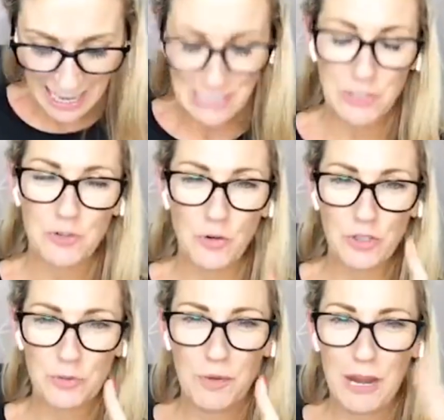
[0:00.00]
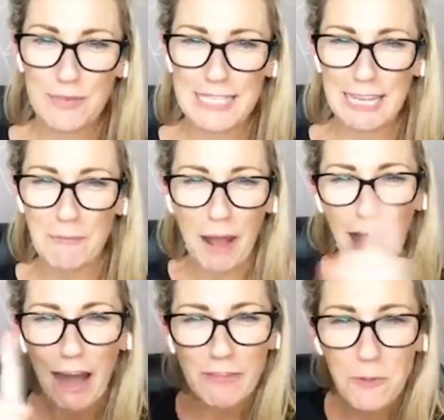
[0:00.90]
As a true entrepreneur, I was thinking
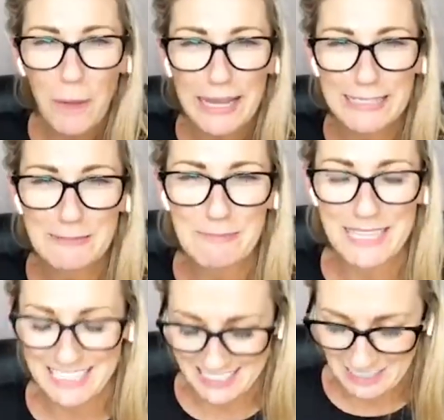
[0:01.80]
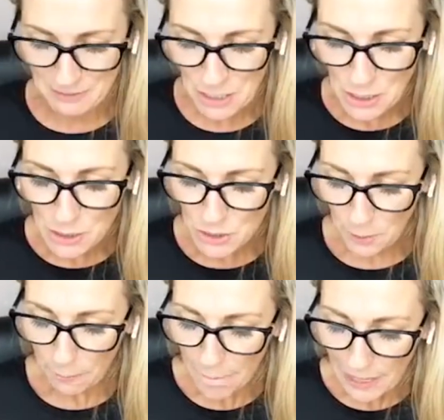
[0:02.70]
about other ways and means.
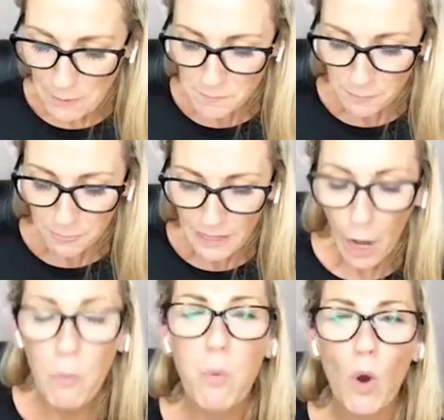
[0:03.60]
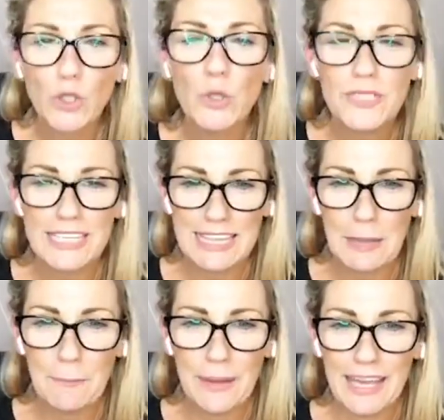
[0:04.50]
So I want you to
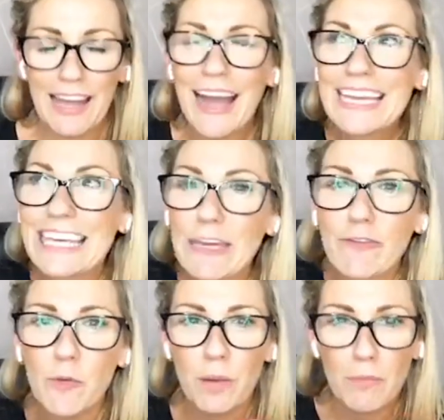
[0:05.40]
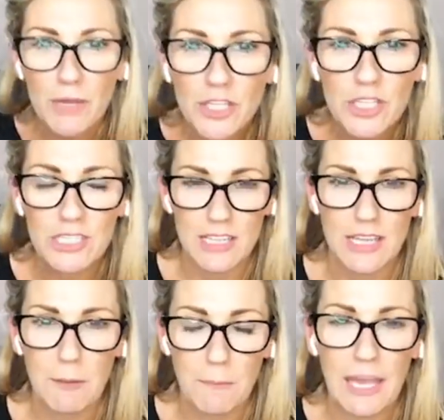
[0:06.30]
think big. I give you permission to
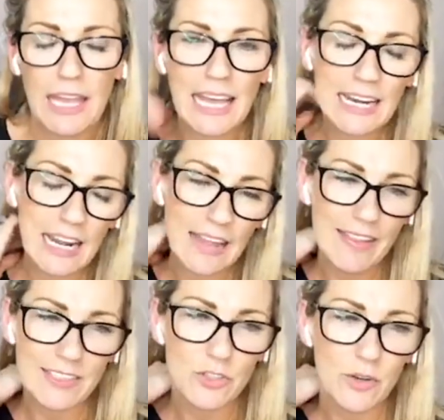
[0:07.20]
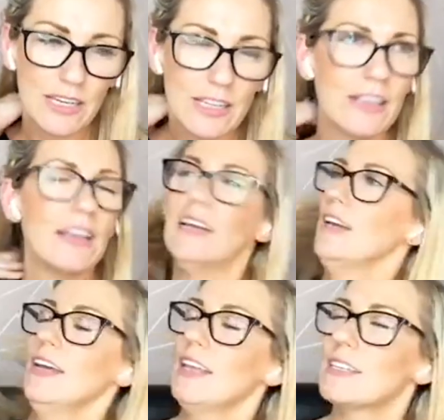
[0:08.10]
think big, and that's not in
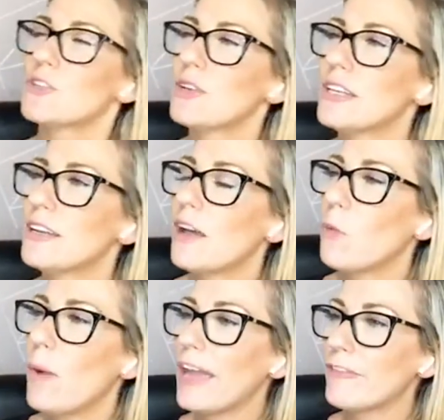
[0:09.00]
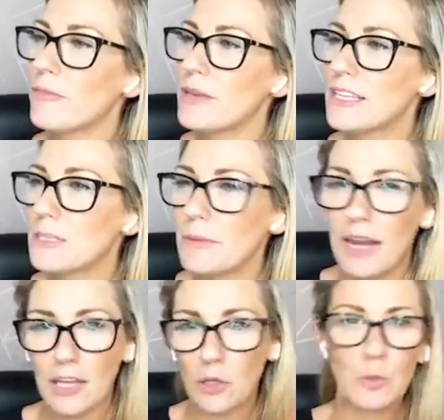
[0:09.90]
a way for me to be
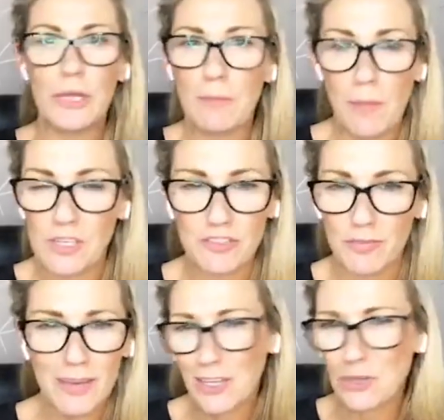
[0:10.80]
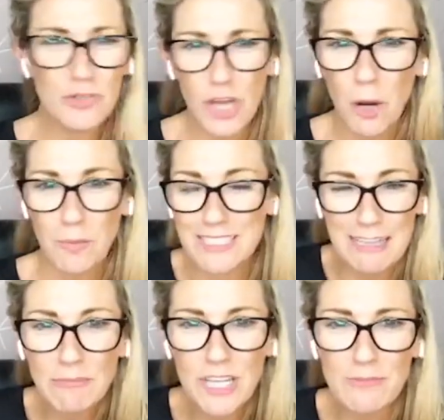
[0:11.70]
like, you need permission from me. You don't, but
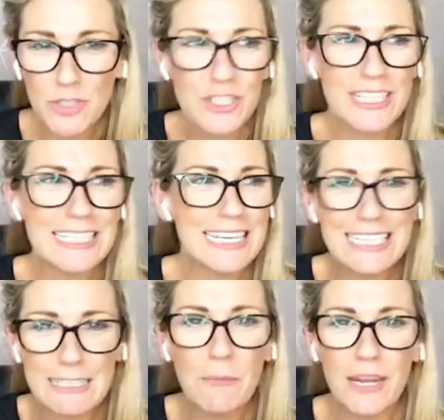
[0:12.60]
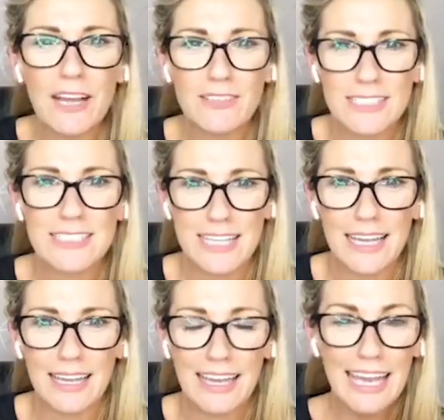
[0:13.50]
sometimes you just need to hear somebody else to
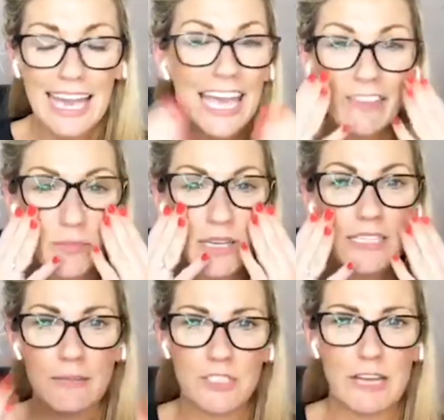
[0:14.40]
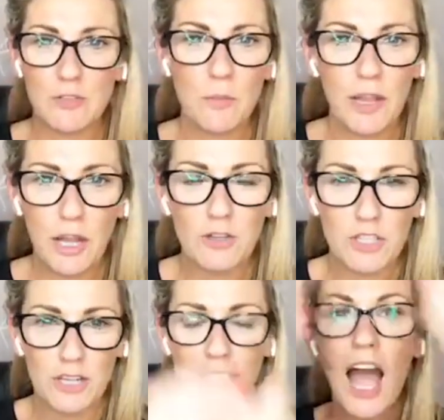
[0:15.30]
say it. Even me sometimes, when my
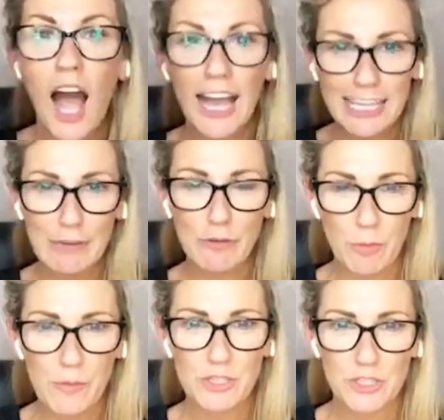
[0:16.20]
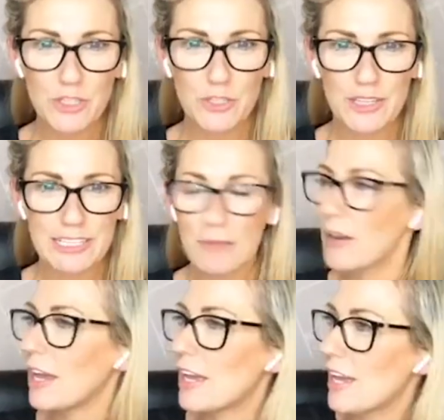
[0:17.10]
coach goes, I give you permission to do this,
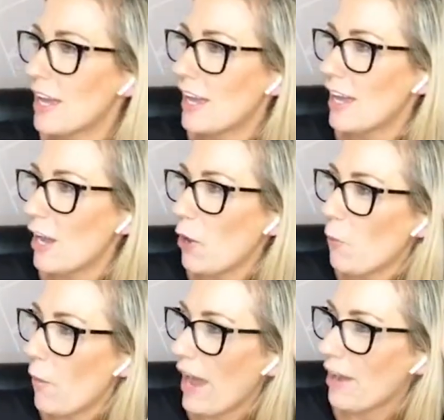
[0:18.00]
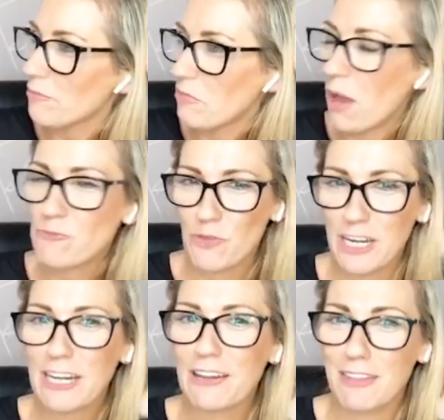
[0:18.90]
I'm like, wow, I'm
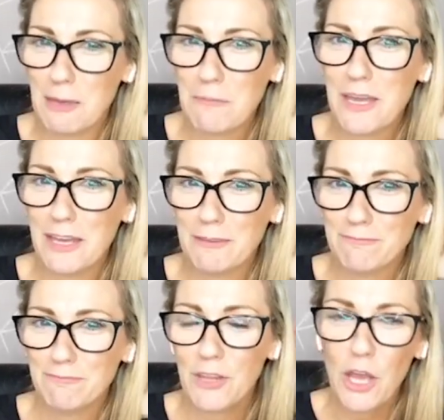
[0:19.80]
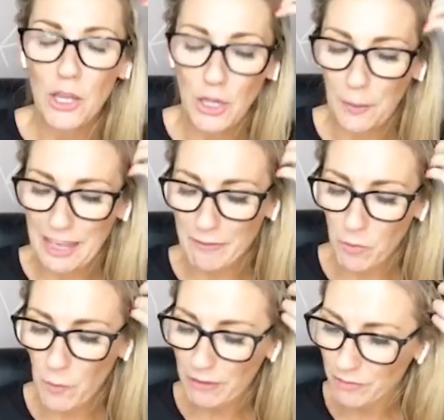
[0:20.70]
really going to think big. You know,
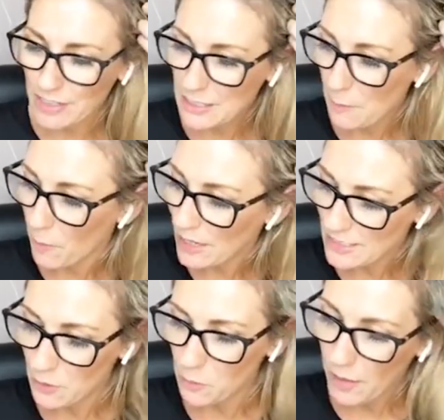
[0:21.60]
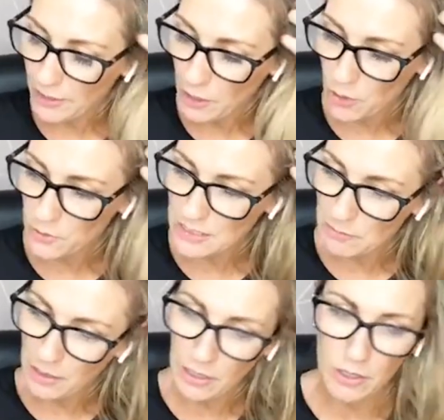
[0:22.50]
even when, for example, I'd done all my goals
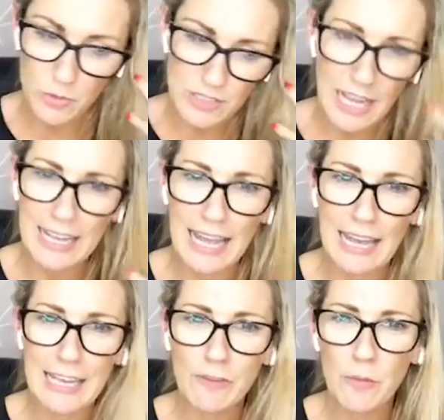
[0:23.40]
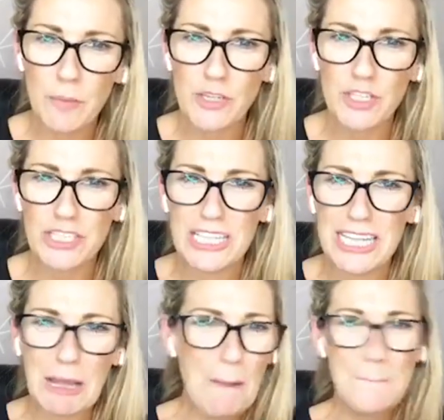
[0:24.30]
and my coach was like, okay, I give you permission to
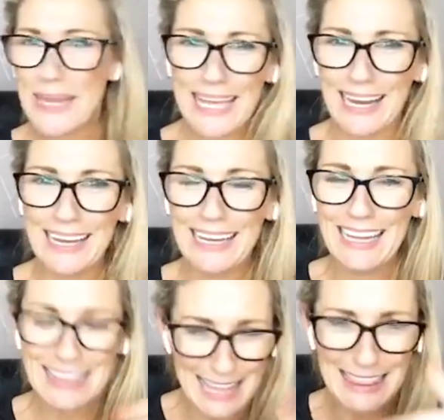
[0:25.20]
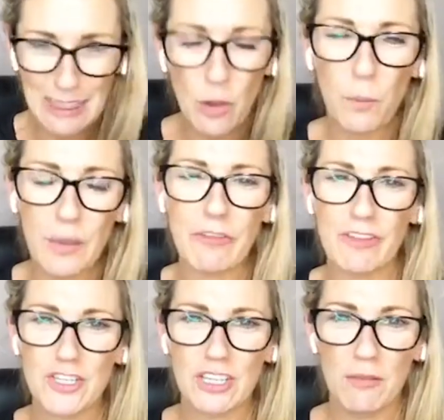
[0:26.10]
think bigger than your big
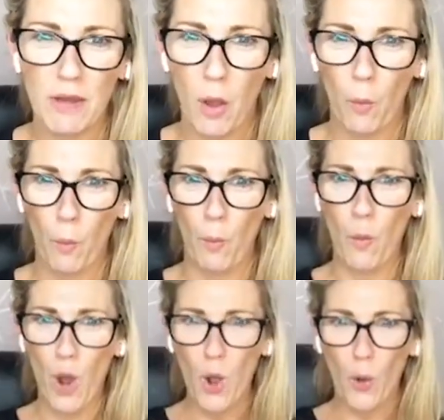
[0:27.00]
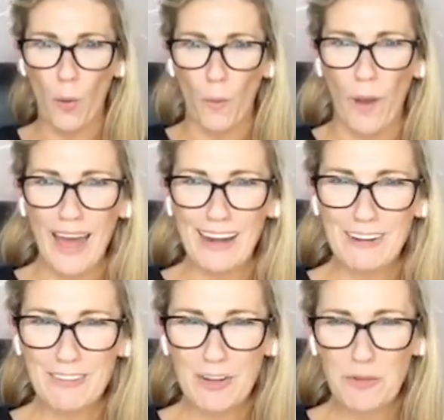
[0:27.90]
vision. I'm like, whoa, I
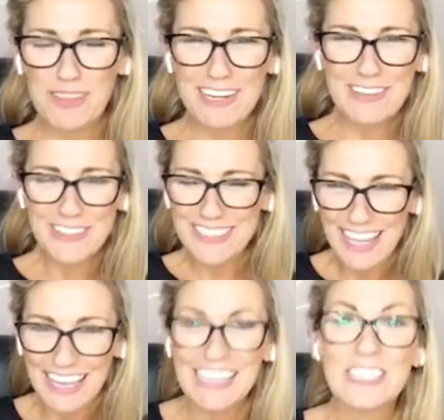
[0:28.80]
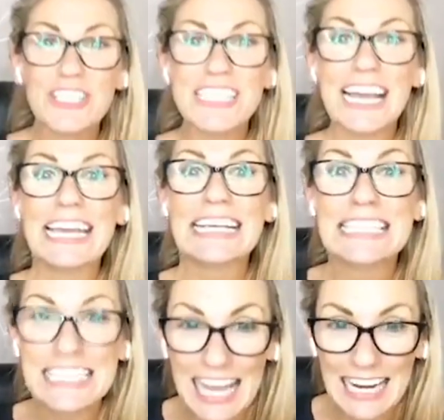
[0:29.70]
don't even know what that looks like. And she's like,
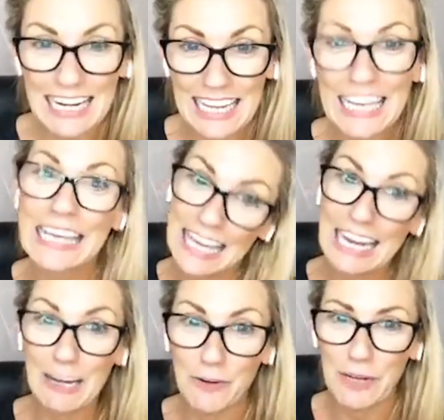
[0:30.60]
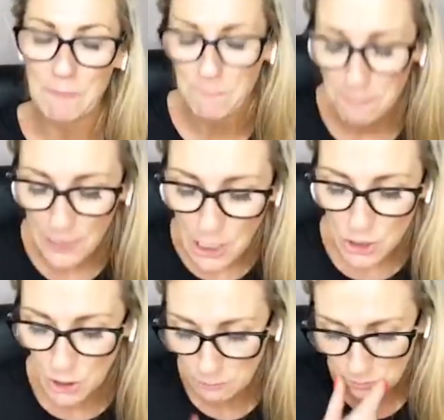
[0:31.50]
exactly, get clear on it.
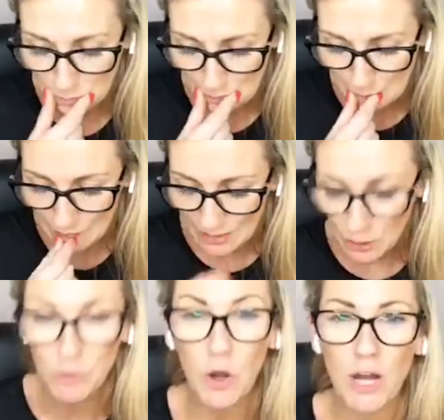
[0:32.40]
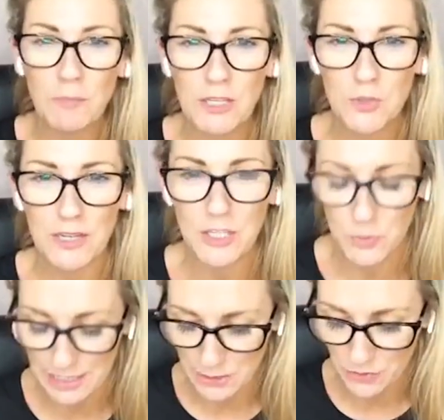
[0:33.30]
So you've got our big
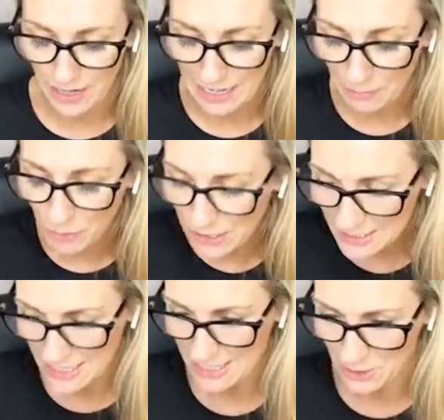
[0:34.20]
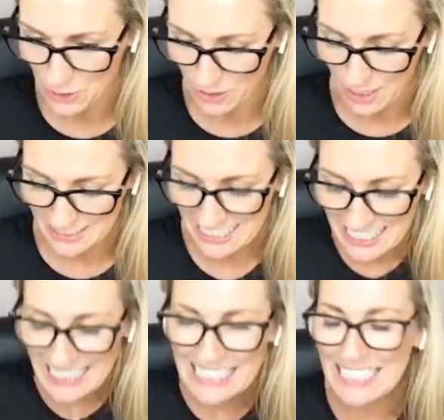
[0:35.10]
2020s, right? And I'm going to say this to you guys.
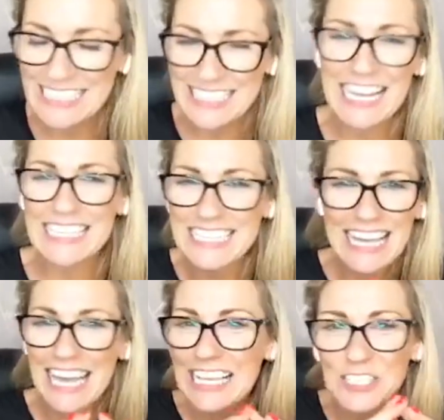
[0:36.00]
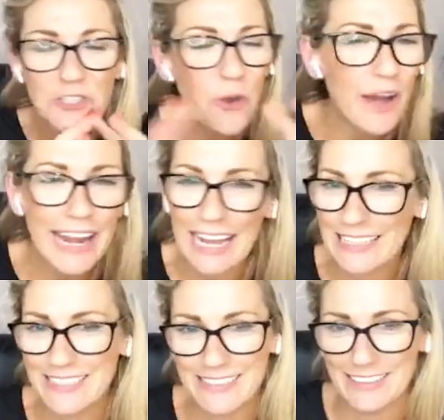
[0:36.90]
Success is not an
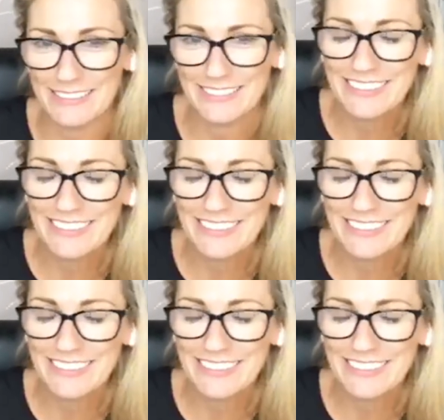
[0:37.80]
accident.